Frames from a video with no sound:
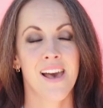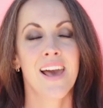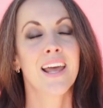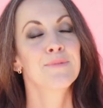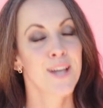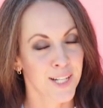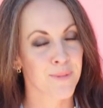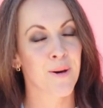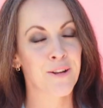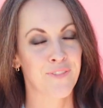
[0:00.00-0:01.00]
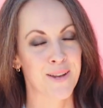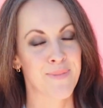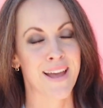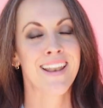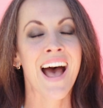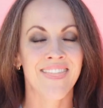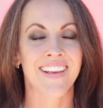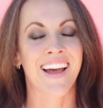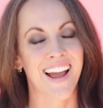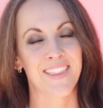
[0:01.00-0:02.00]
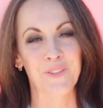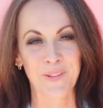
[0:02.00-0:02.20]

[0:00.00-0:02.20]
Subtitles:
And I'm talking a bona fide bed, not the kind that